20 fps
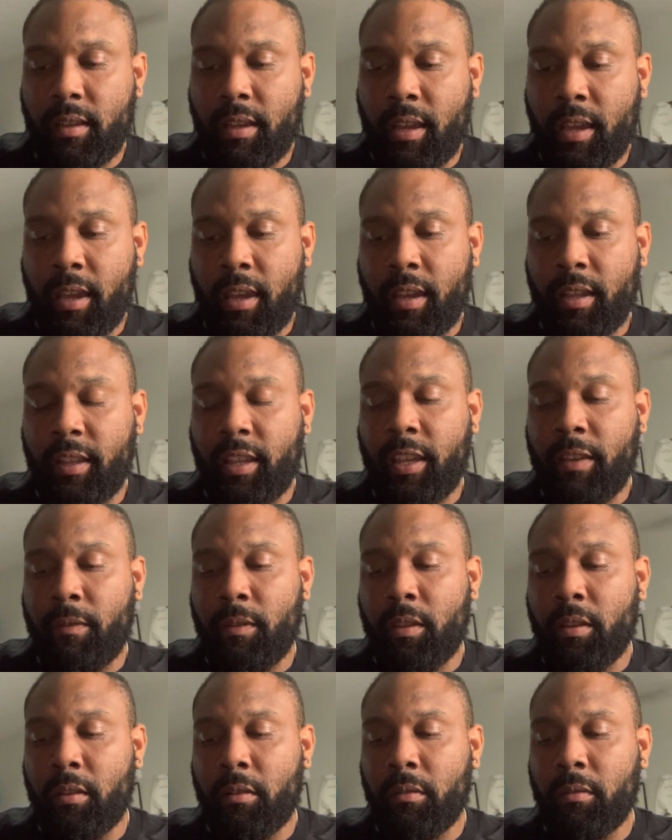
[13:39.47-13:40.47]
And
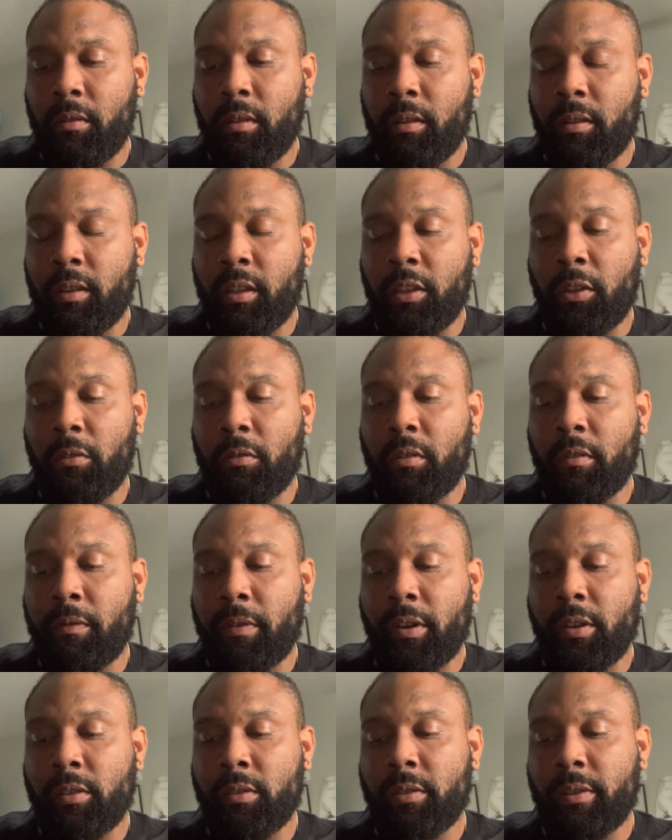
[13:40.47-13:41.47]
even though the
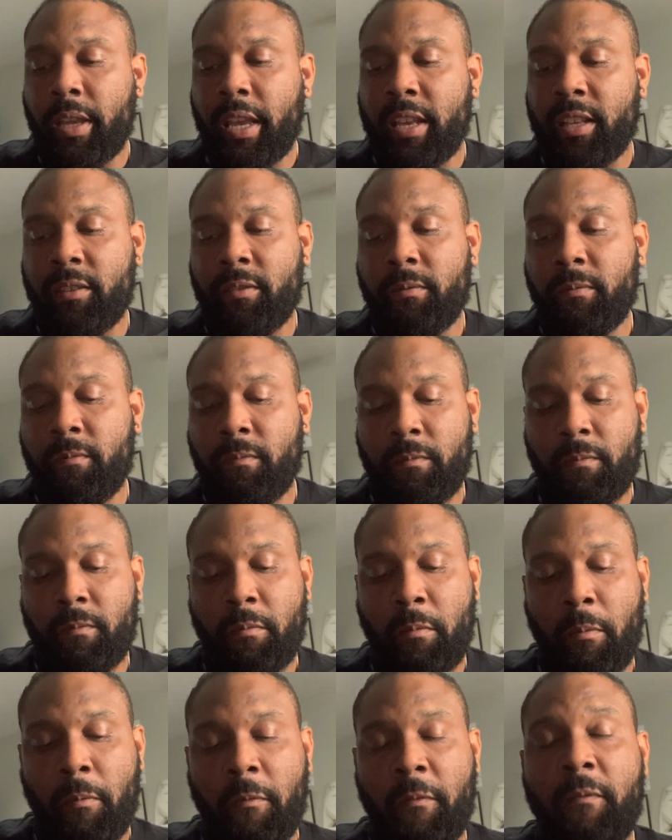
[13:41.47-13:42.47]
universe has
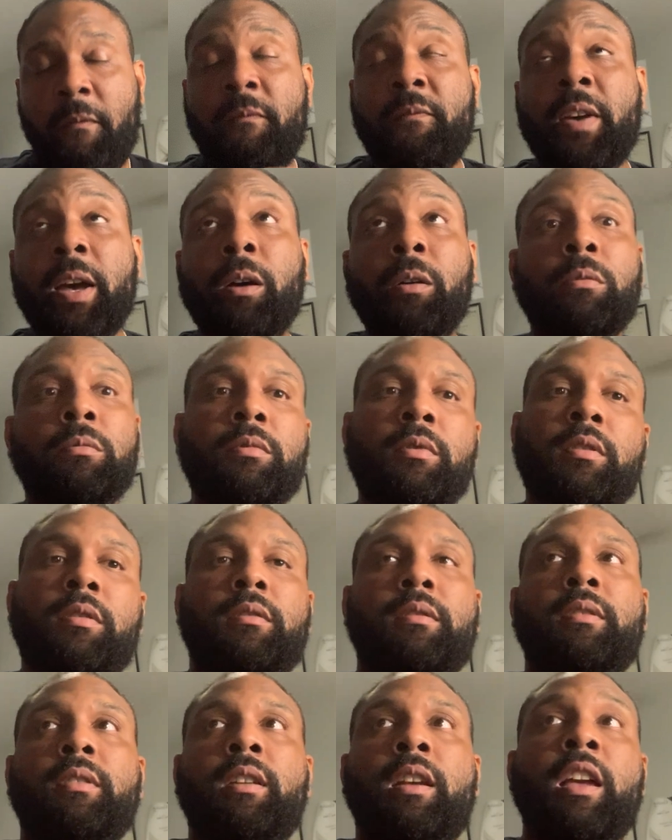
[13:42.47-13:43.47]
felt
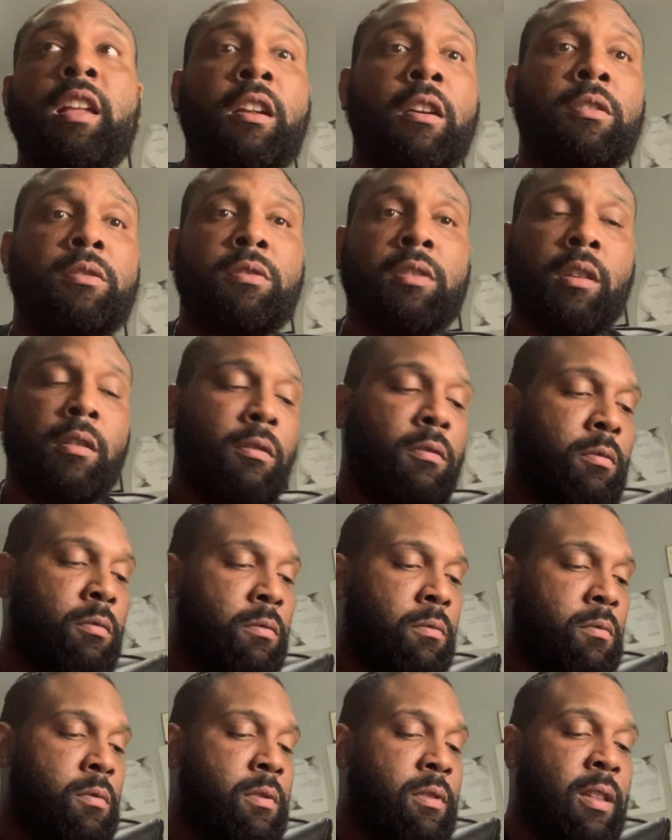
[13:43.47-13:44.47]
in our soul
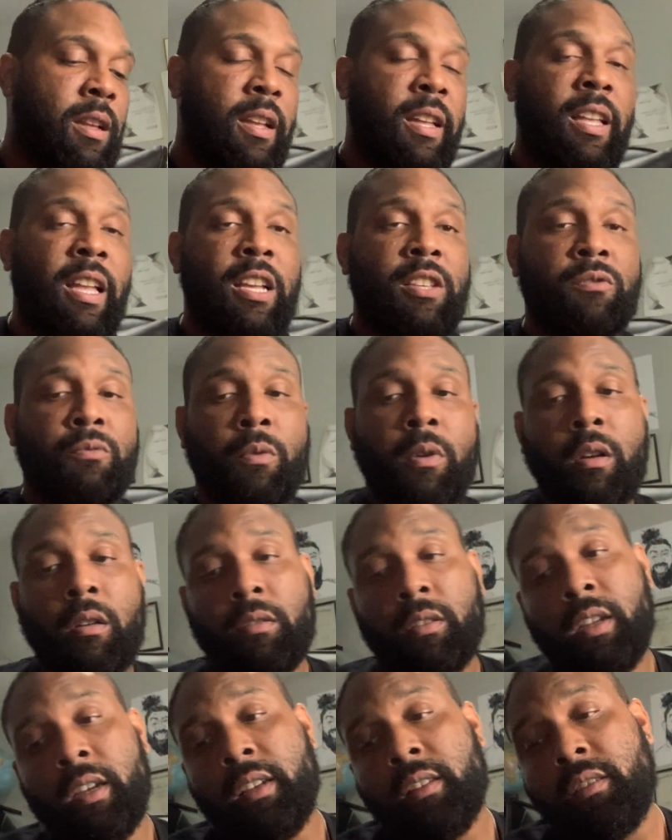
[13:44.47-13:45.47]
that it has
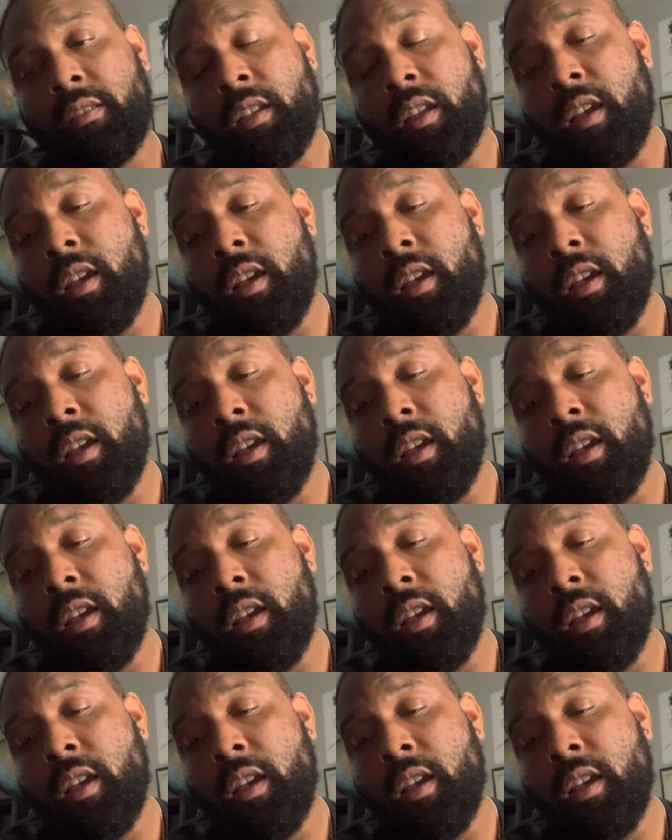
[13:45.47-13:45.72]
wronged us,